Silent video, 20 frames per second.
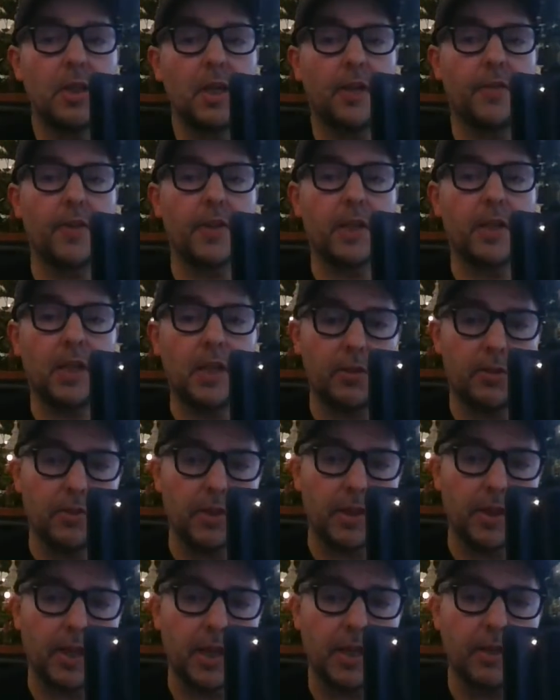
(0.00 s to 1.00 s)
And the key
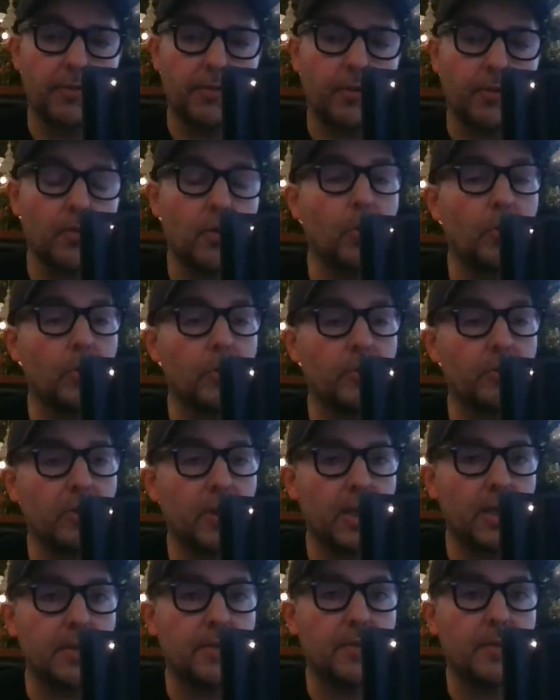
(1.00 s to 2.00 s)
thing here, of course,
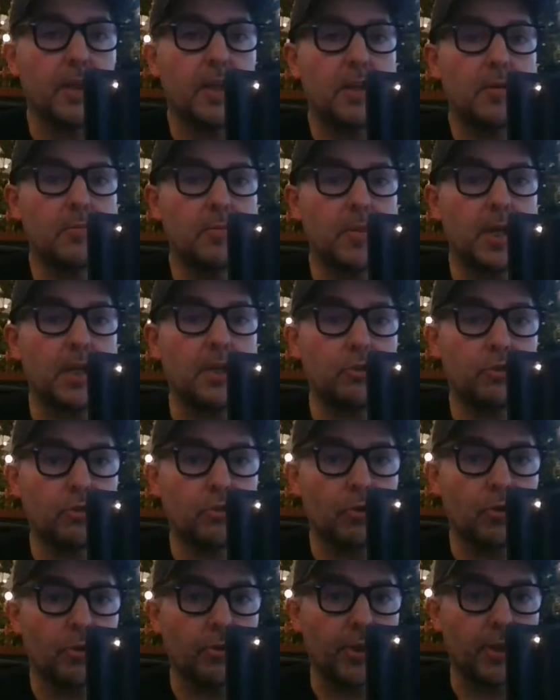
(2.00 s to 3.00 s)
is make
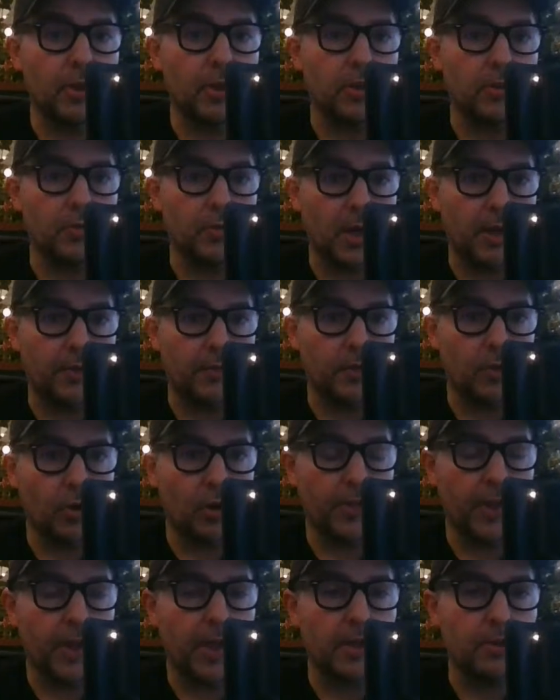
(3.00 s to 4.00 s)
sure that you have
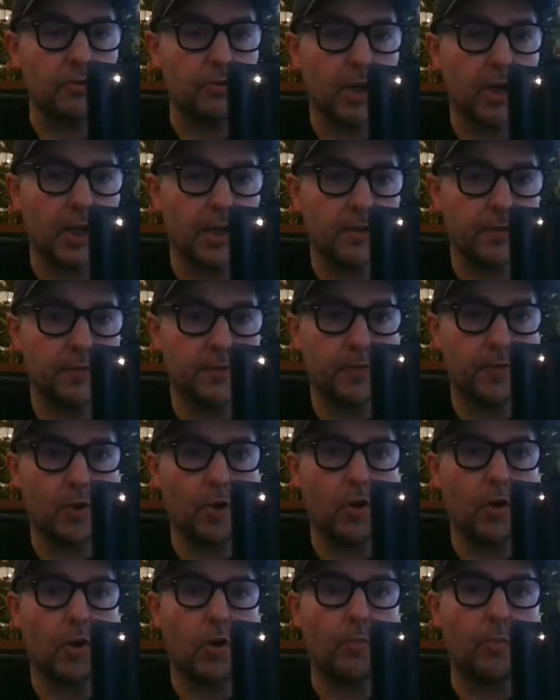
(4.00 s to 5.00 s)
got that address
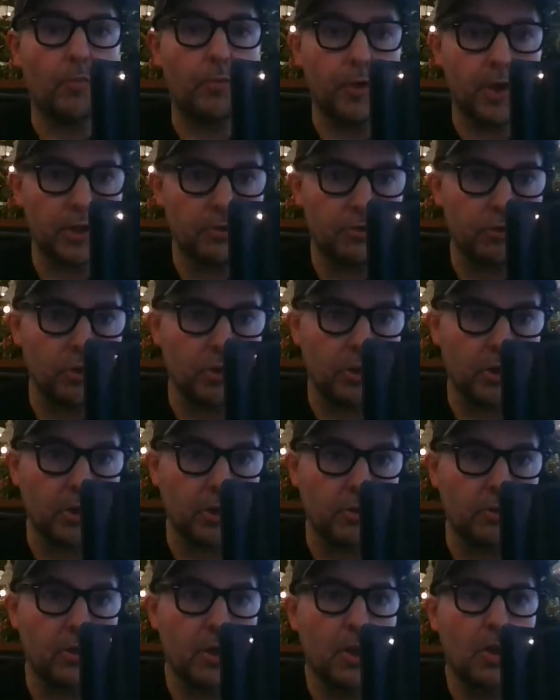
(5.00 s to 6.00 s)
from
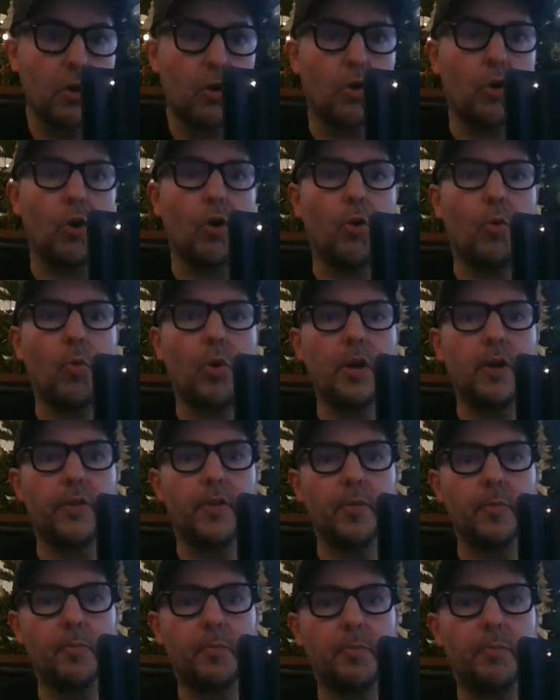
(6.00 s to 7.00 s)
Richard or one of
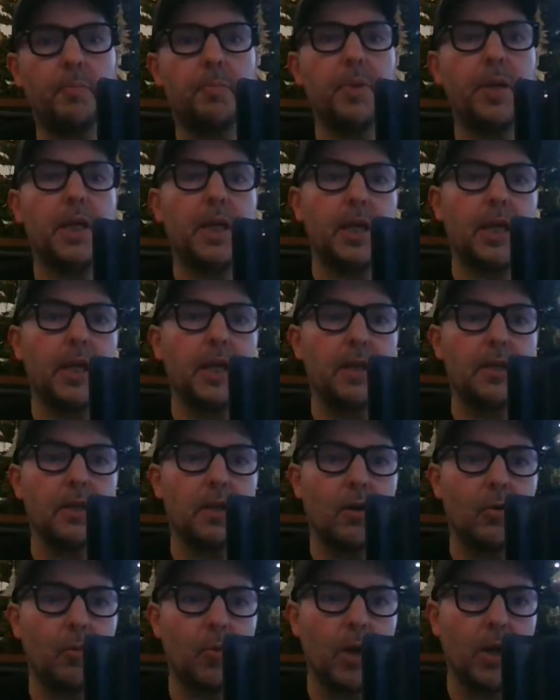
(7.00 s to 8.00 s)
the big,
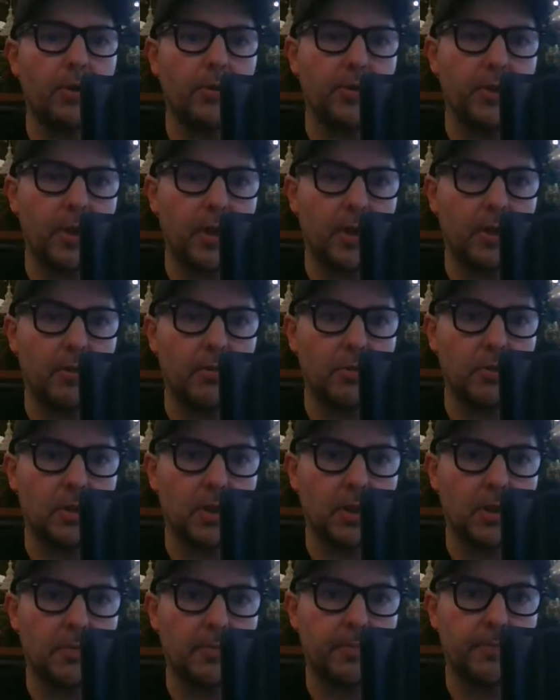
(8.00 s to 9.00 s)
well-known
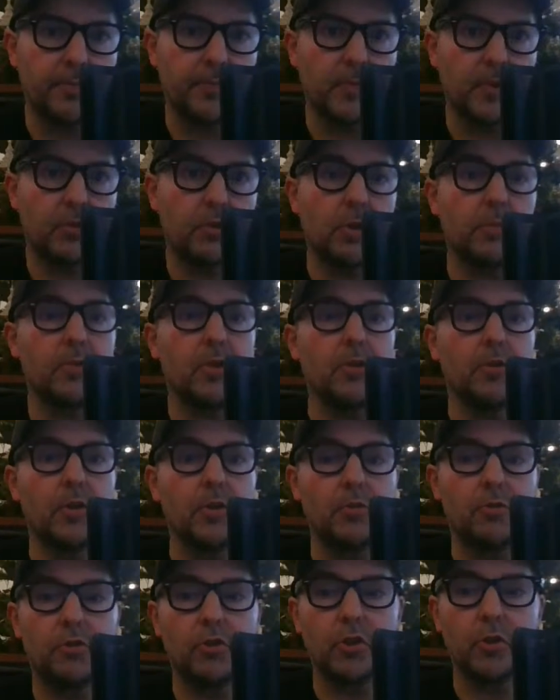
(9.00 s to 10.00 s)
um, crypto
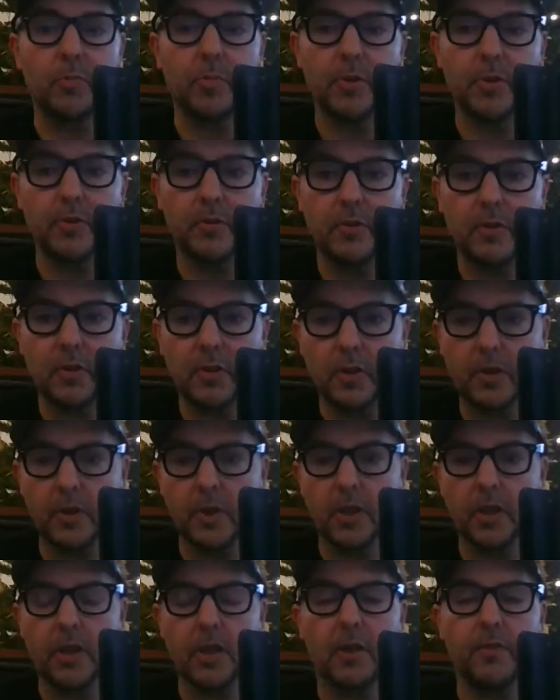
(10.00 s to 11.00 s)
YouTubers
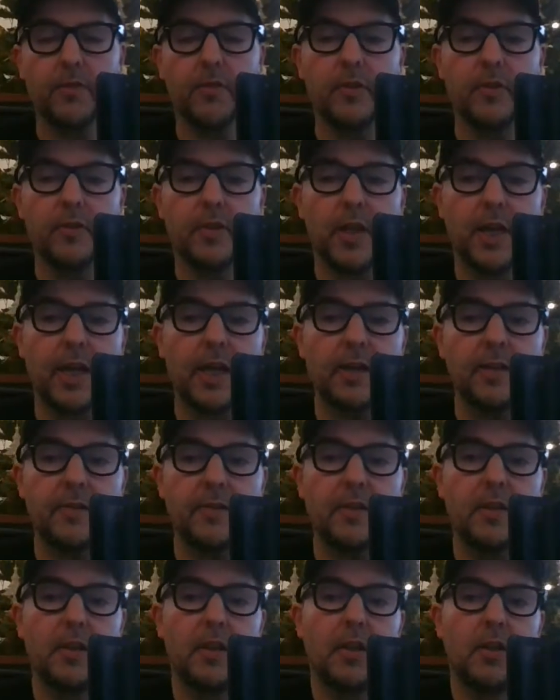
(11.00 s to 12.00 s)
that covers
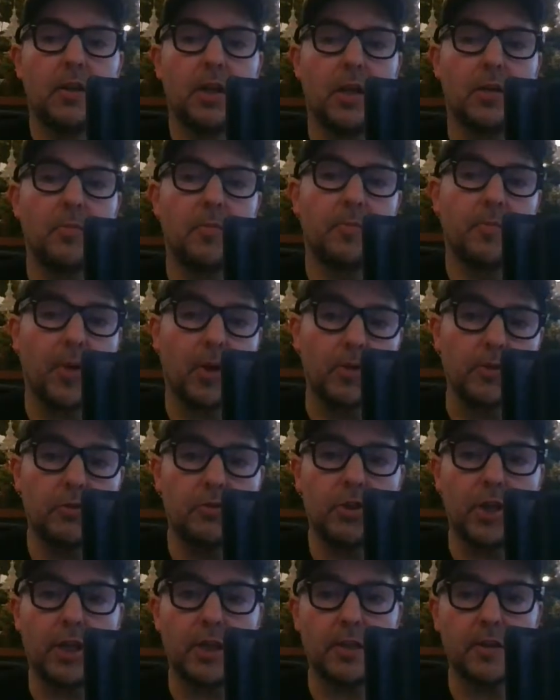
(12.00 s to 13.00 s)
Hex and Pulse
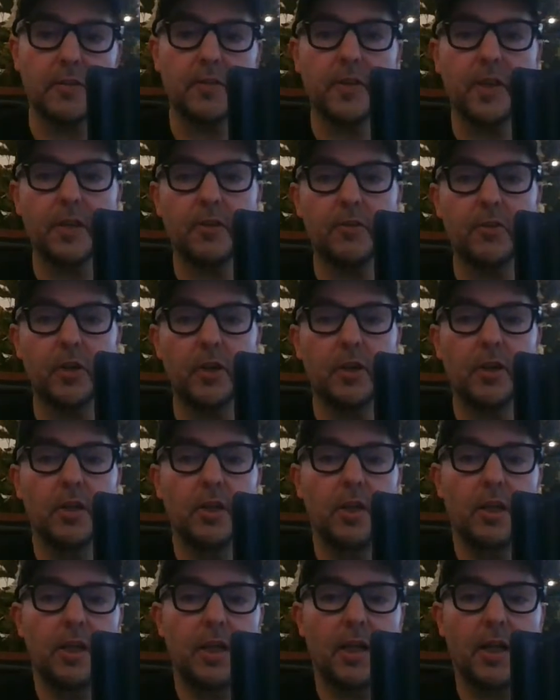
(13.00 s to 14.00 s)
Chain, etc
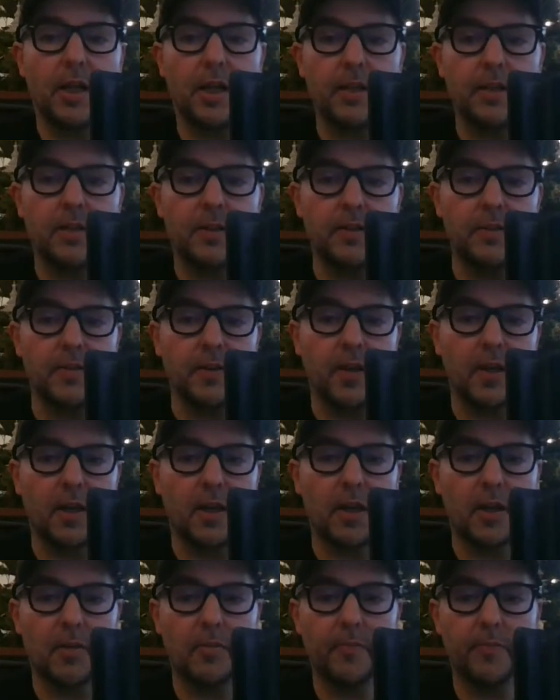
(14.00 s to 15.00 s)
and
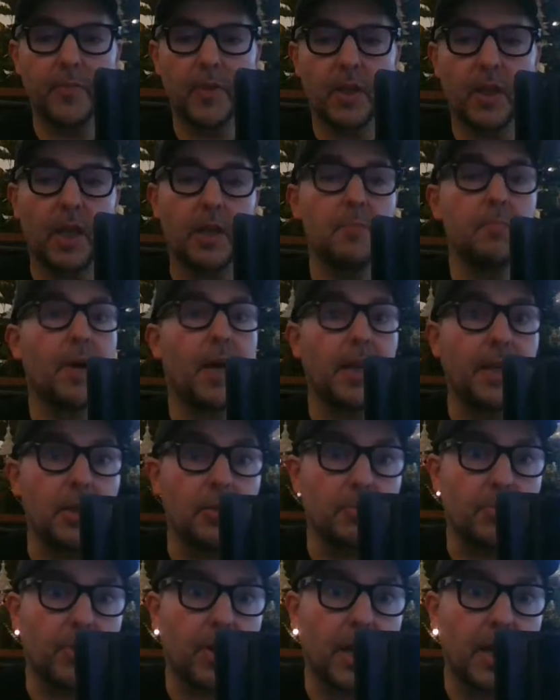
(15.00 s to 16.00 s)
um, like Balia
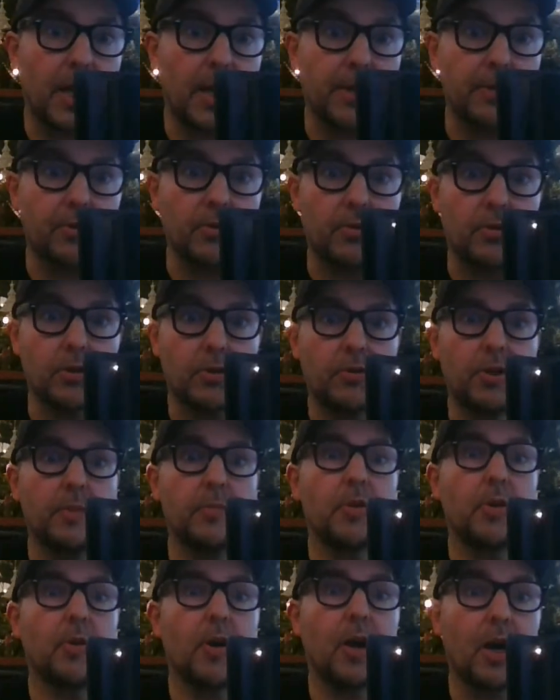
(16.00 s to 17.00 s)
Bran or
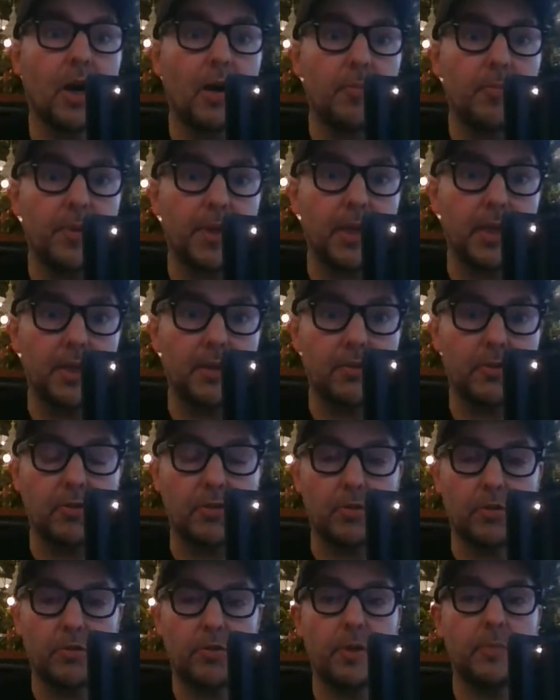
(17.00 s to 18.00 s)
Crypto Heartbeat
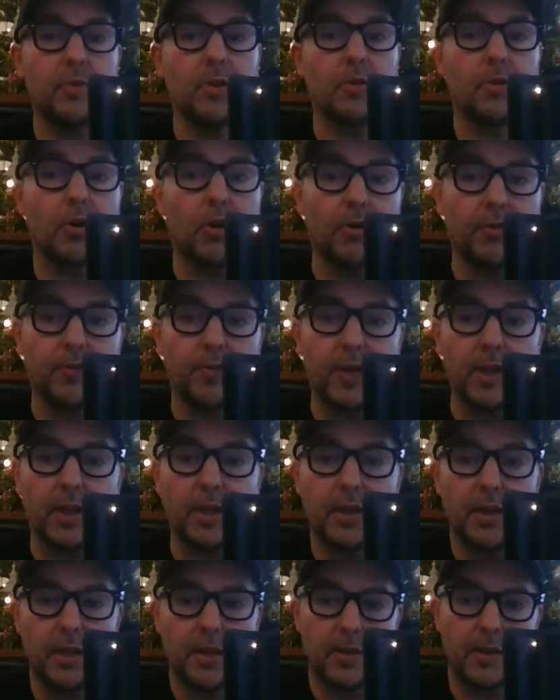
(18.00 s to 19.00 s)
or Crypto Coffee,
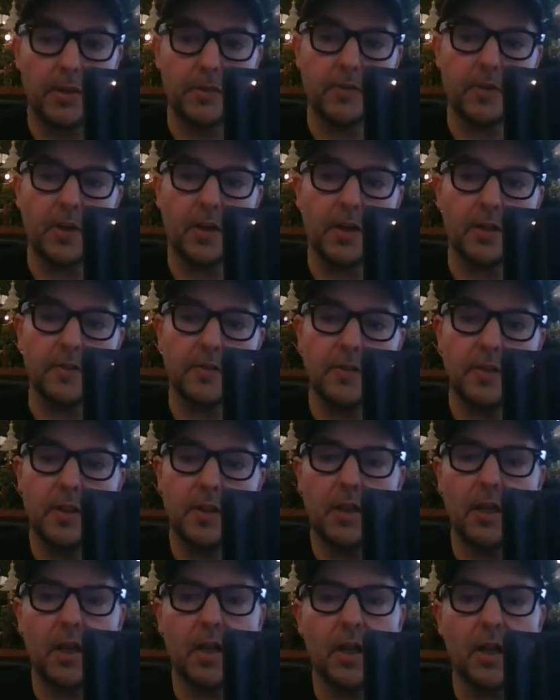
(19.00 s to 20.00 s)
these guys,
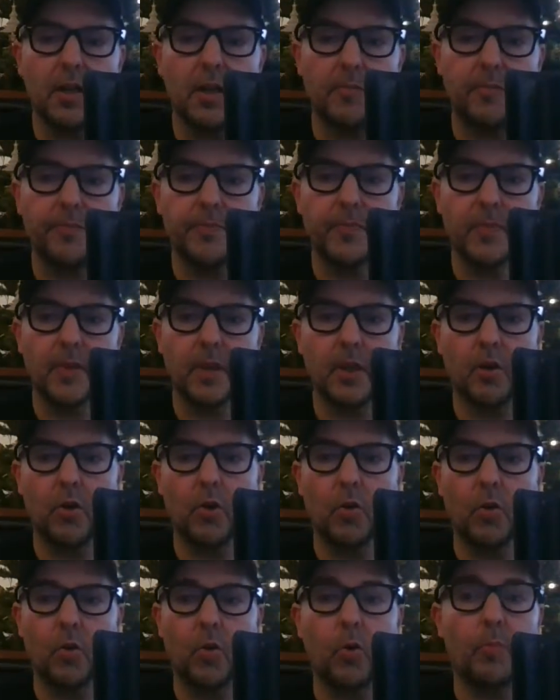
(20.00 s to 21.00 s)
um,
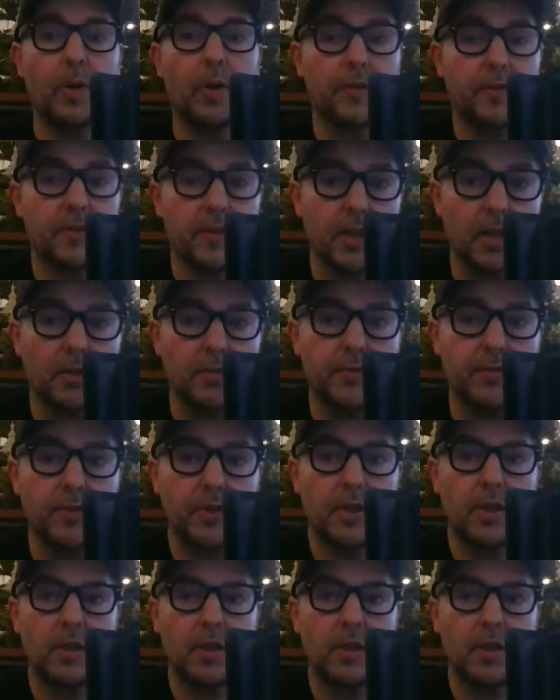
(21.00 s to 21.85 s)
or, or, myself.